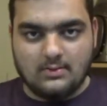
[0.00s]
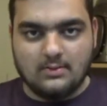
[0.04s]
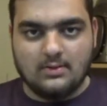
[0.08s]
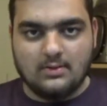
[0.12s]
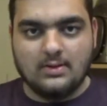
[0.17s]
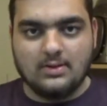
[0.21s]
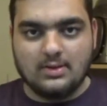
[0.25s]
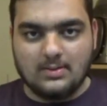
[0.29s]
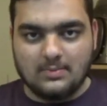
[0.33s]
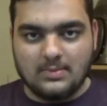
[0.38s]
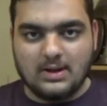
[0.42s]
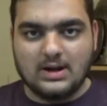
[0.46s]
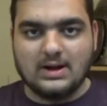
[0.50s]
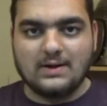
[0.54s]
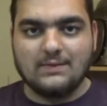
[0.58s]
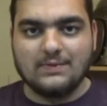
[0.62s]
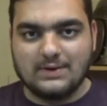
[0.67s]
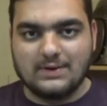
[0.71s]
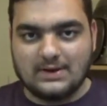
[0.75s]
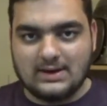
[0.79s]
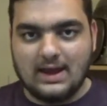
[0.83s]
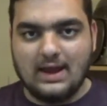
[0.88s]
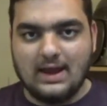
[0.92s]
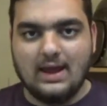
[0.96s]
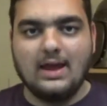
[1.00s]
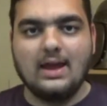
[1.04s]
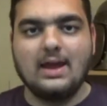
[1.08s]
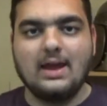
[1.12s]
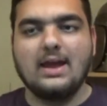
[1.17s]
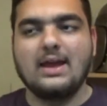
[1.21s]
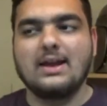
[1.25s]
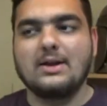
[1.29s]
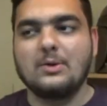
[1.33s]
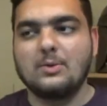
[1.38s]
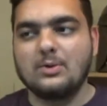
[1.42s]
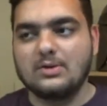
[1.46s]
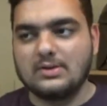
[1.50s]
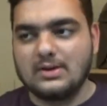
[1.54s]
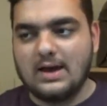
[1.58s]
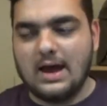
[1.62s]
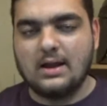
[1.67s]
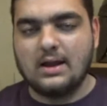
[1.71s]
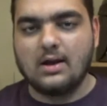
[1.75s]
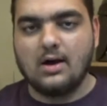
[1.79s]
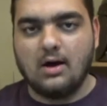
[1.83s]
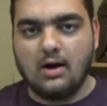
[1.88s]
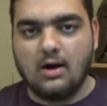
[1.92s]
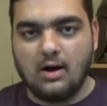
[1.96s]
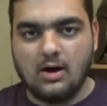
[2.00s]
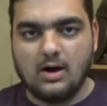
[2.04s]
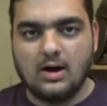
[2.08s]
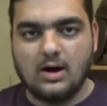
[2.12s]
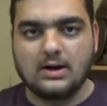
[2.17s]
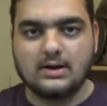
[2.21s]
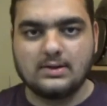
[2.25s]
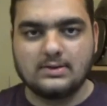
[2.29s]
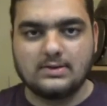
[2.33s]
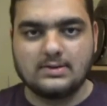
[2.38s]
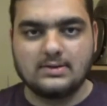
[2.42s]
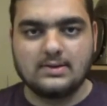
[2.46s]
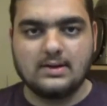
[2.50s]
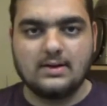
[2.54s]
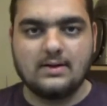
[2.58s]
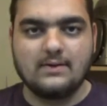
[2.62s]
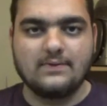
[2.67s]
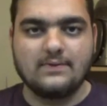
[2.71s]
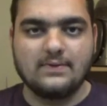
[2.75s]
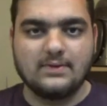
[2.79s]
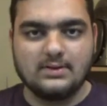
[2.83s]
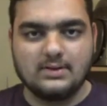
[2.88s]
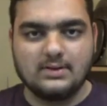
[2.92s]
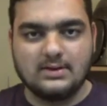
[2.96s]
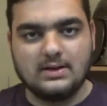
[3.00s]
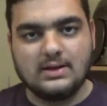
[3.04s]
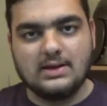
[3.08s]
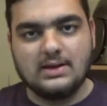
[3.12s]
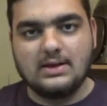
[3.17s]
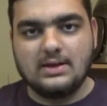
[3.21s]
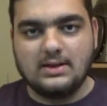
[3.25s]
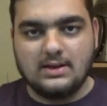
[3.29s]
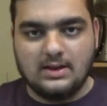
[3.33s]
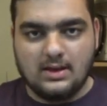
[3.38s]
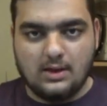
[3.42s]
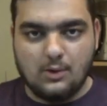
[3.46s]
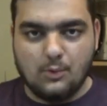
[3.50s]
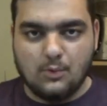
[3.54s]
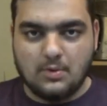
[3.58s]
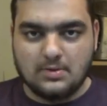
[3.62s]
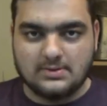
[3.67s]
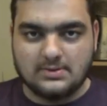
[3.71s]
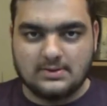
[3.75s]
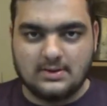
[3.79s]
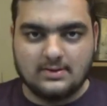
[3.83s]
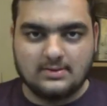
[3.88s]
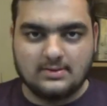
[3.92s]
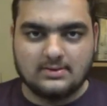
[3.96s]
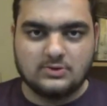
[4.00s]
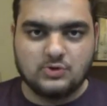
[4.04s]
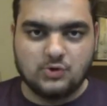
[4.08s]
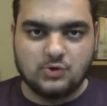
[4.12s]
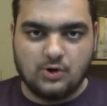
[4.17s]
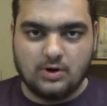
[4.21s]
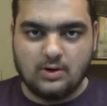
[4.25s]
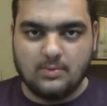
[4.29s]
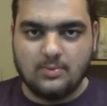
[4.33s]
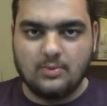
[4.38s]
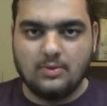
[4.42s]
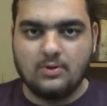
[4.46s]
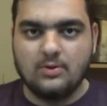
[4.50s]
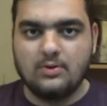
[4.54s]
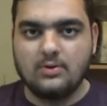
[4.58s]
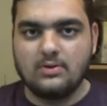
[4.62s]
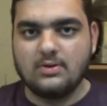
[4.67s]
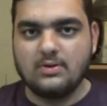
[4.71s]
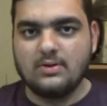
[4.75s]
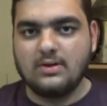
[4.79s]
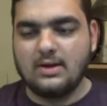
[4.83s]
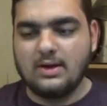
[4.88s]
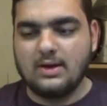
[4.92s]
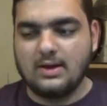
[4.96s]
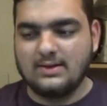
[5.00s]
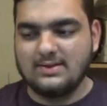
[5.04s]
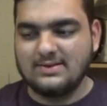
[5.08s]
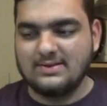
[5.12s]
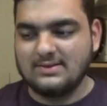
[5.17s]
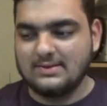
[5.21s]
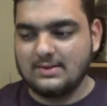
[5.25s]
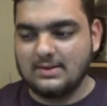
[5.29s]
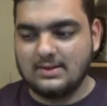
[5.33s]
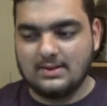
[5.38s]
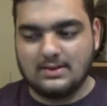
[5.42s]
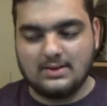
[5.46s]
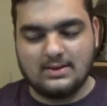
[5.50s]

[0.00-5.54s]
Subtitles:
in the middle of the day and it was kind of hot and stuff, and it wasn't as enjoyable, and